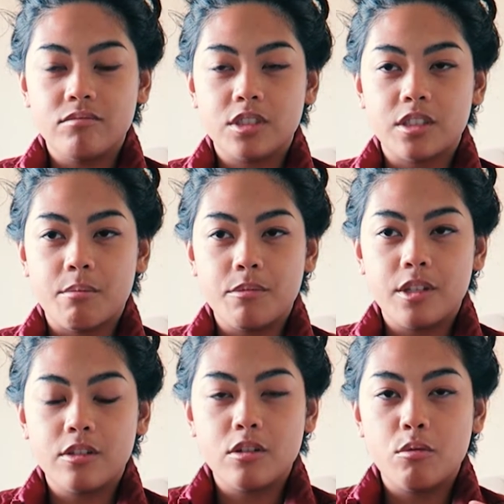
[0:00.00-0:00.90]

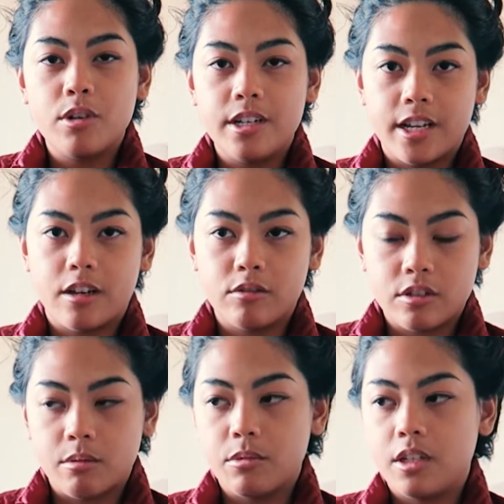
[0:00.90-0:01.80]
something's going down,
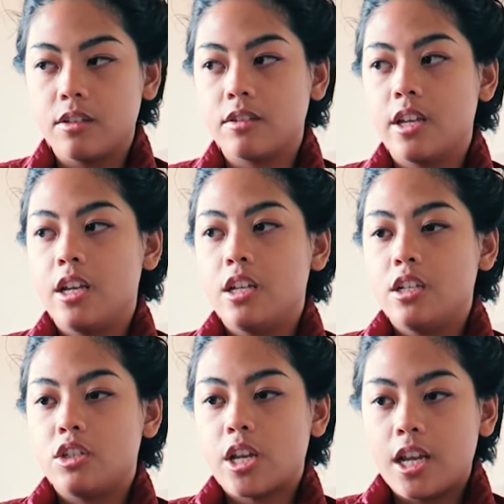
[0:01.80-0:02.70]
something's
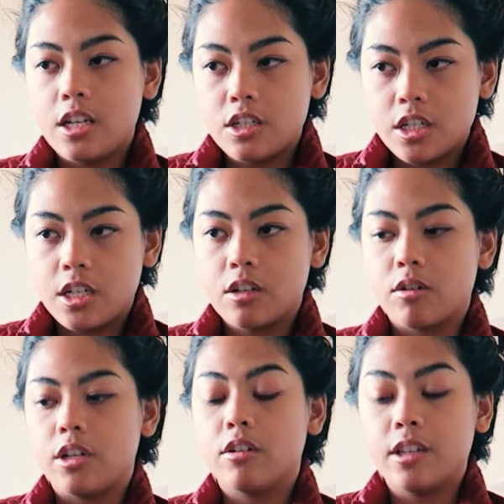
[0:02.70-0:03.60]
changing,
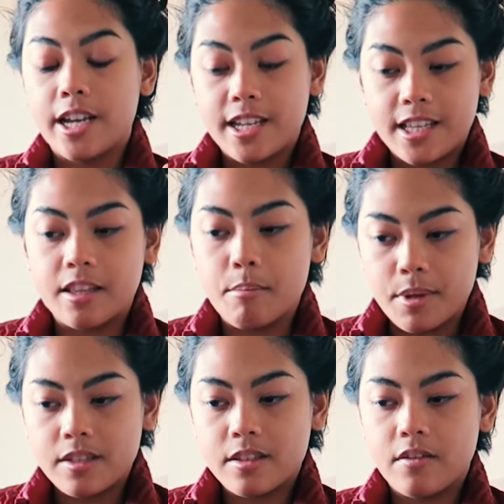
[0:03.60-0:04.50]
or you're like in the
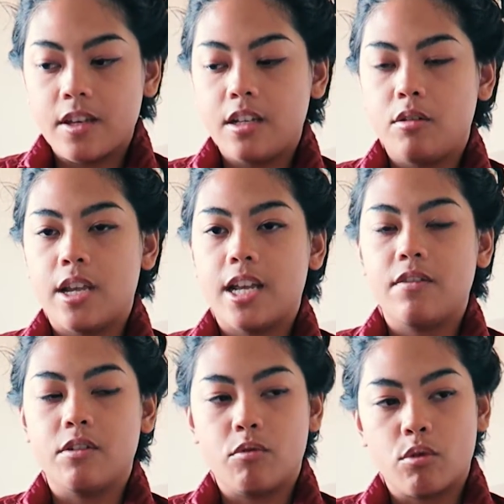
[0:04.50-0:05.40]
midst of it, you can't
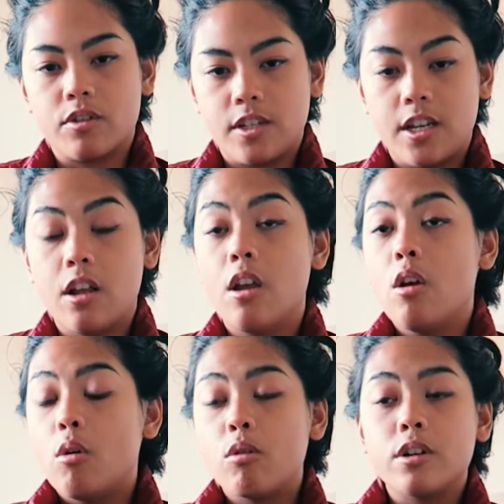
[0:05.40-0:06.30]
even foresee it,
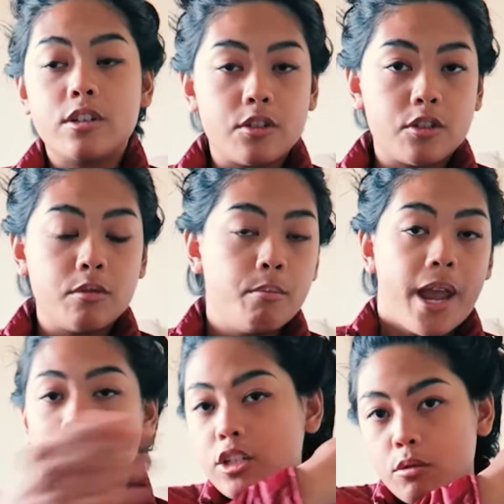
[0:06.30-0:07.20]
or it just
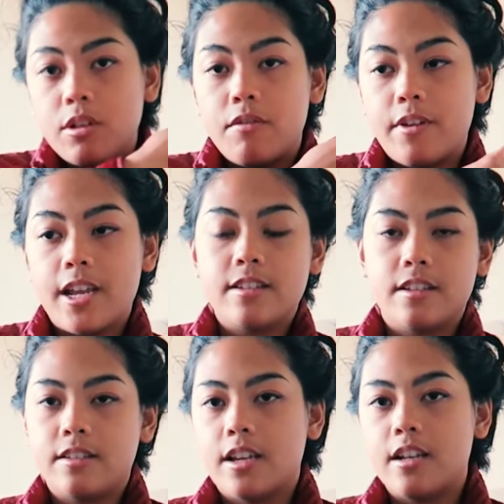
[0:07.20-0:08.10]
smacked you in the face
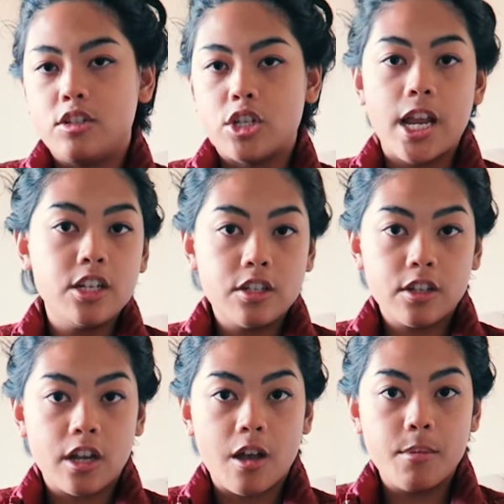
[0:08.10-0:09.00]
and said, changes
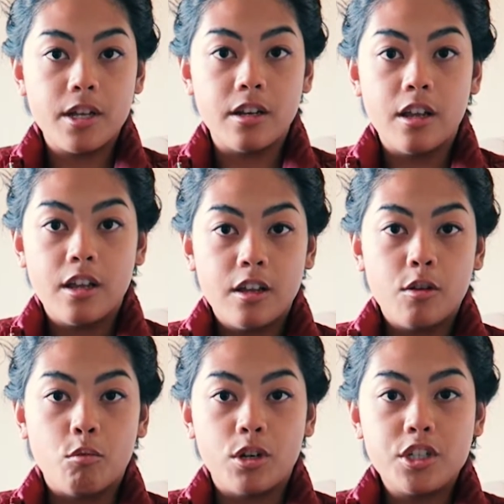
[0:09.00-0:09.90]
are coming,
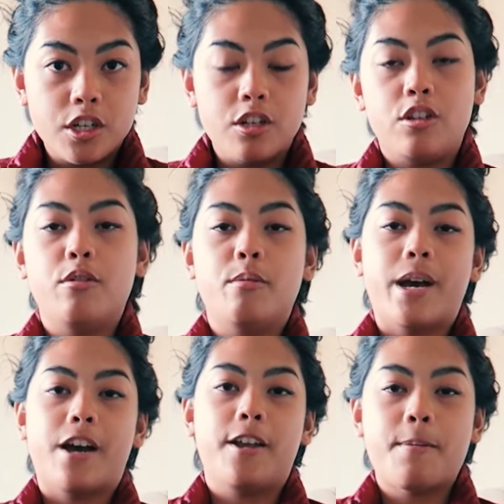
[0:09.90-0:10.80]
what you gonna do
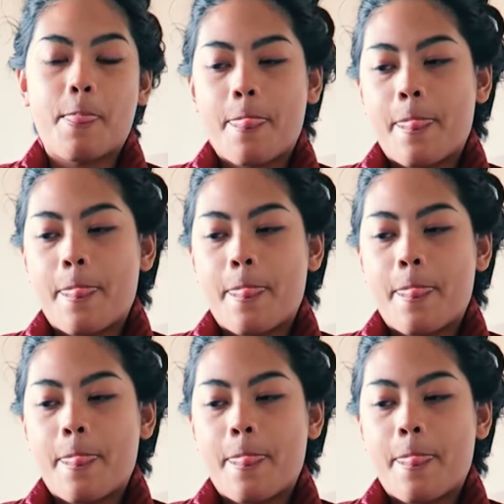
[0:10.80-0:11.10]
about it?